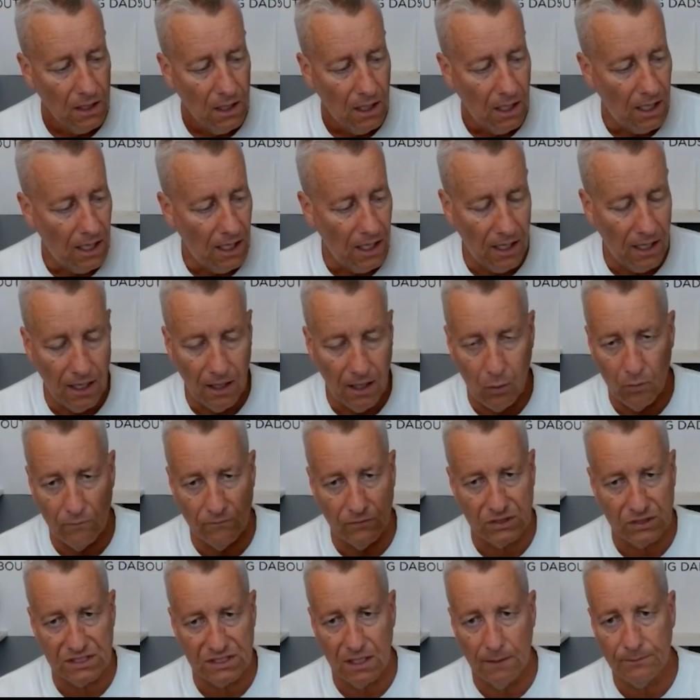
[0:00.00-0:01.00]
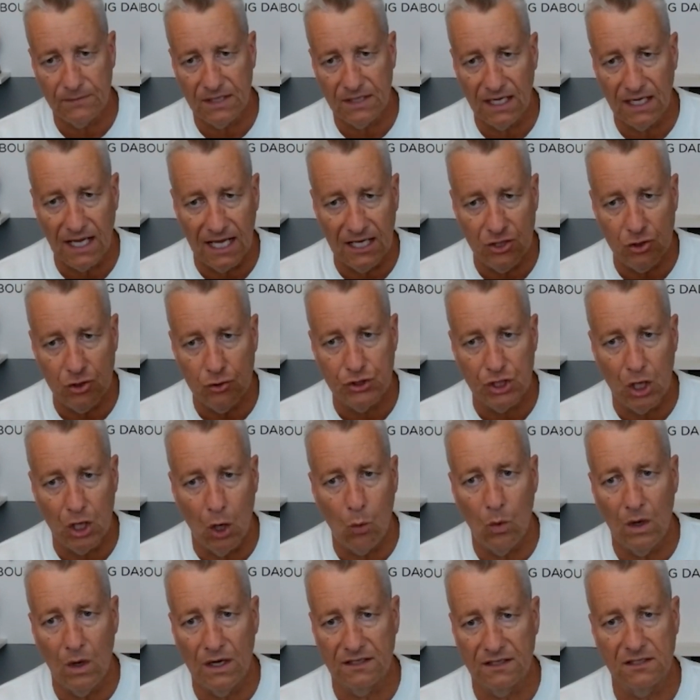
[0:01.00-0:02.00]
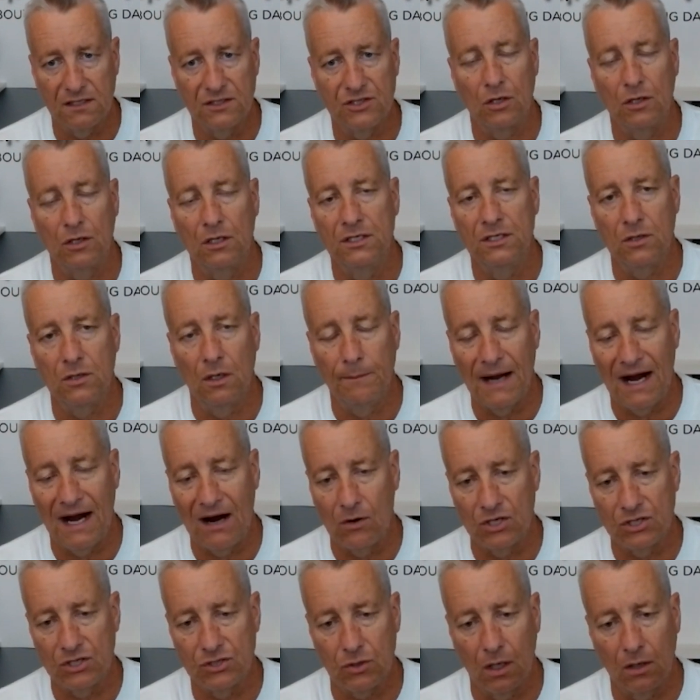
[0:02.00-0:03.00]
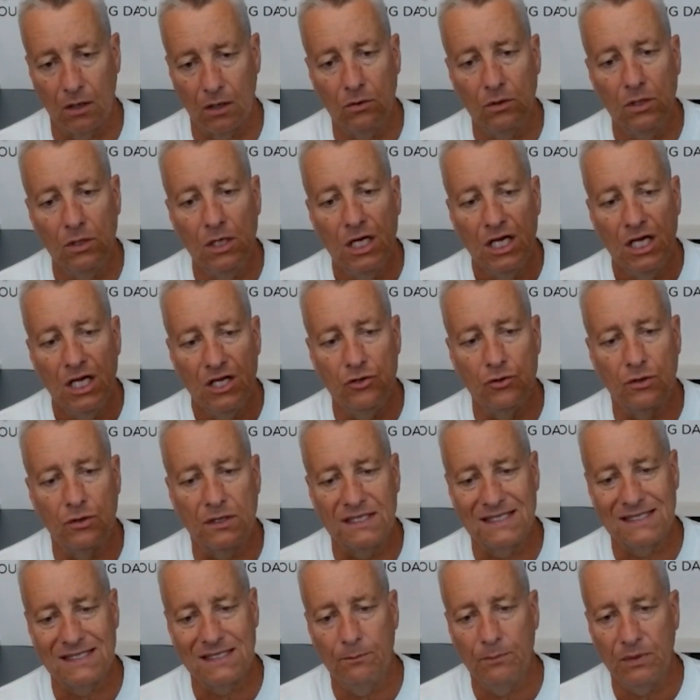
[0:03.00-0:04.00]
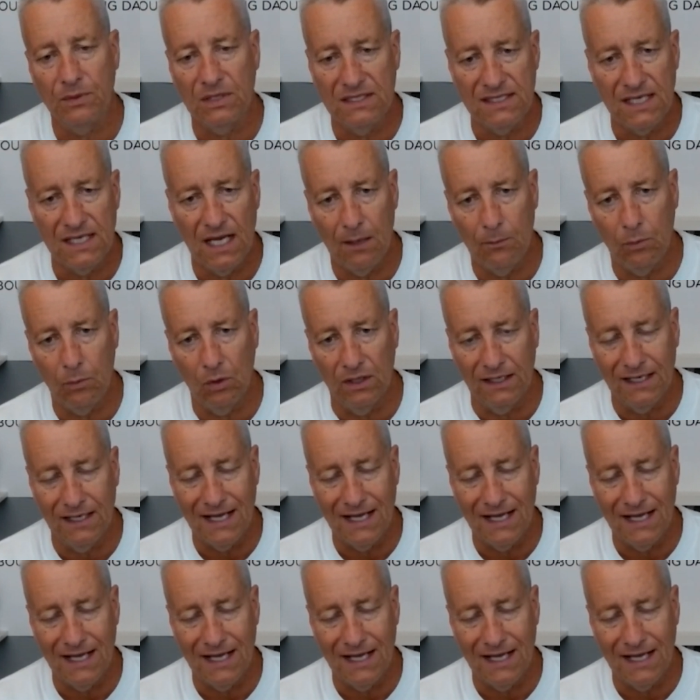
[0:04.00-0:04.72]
over something and you don't want it to turn into a power struggle, you can simply table it.